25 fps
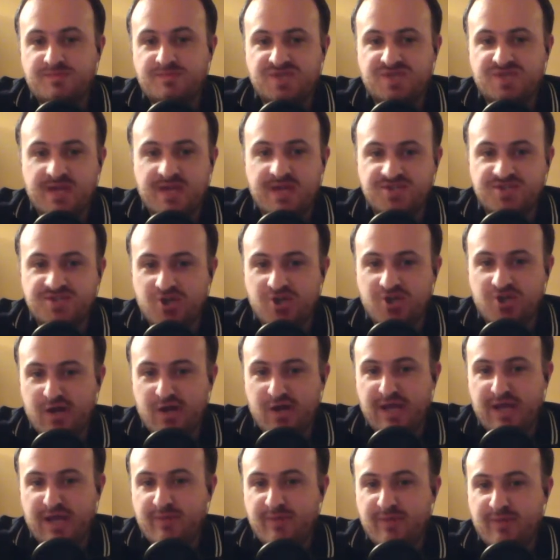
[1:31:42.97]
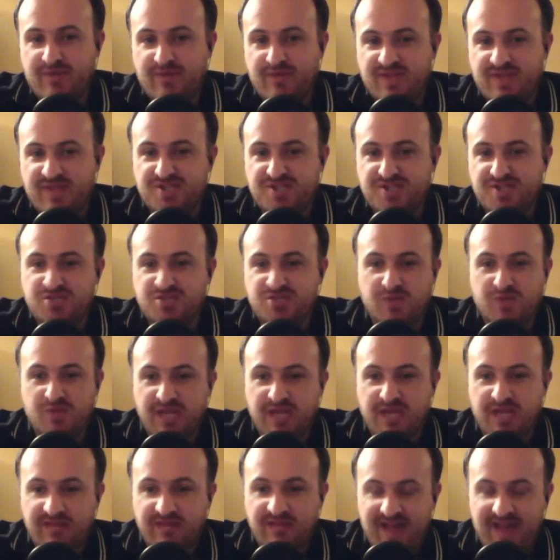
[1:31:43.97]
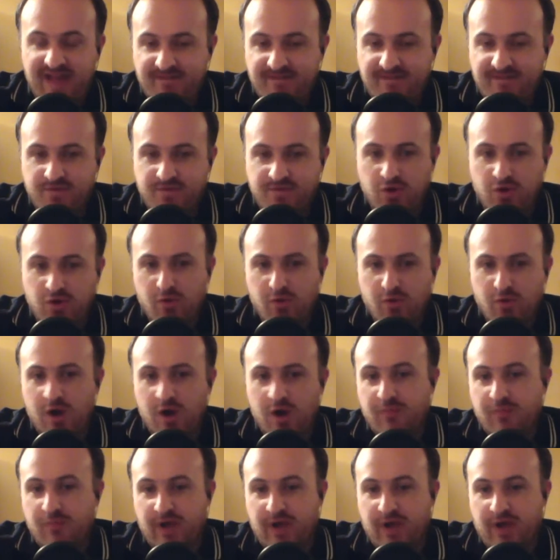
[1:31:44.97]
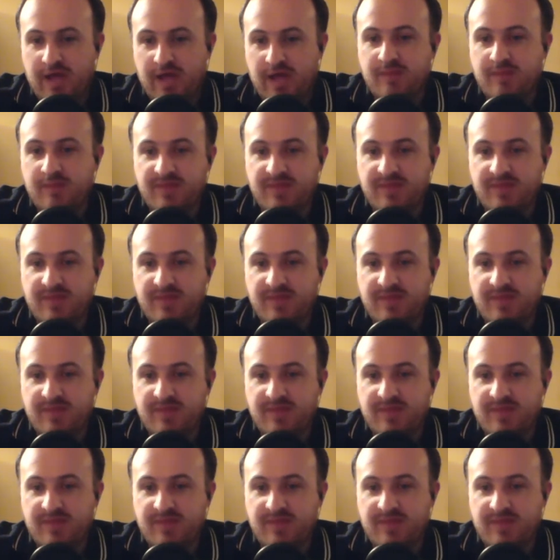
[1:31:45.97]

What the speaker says: said sorry about this when he left Good Morning Britain,